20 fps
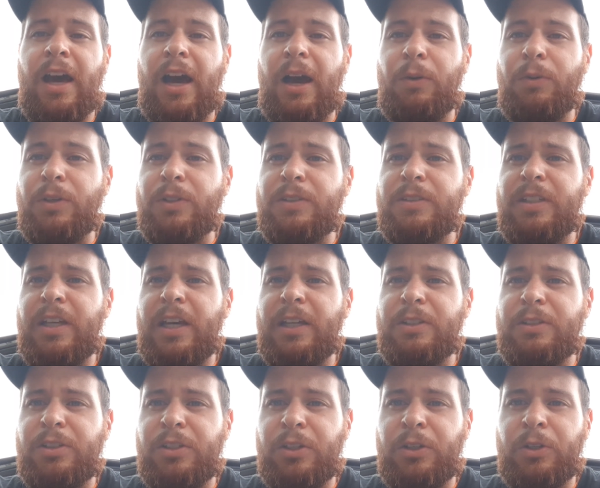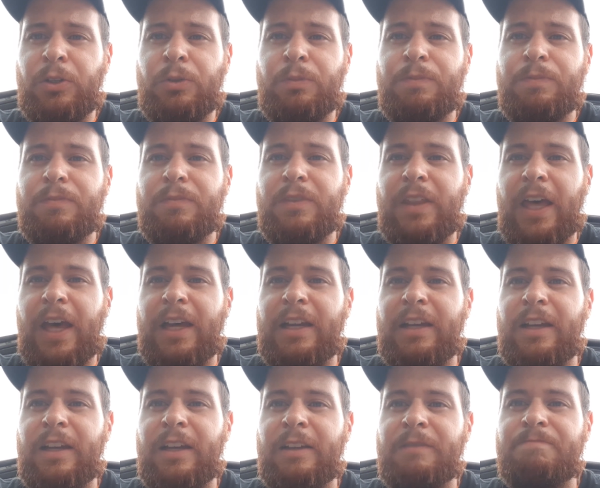I will say too that
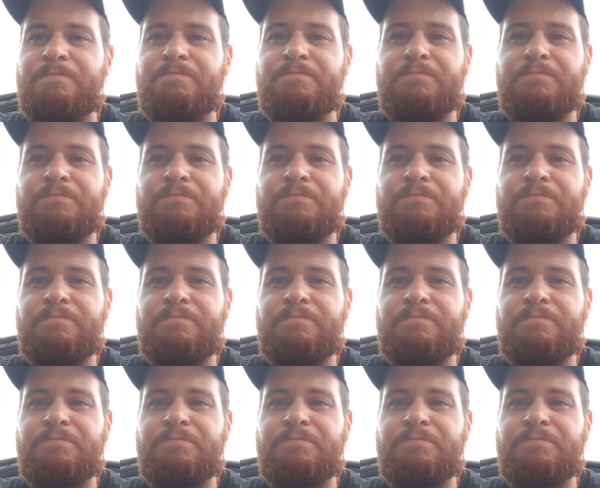uh,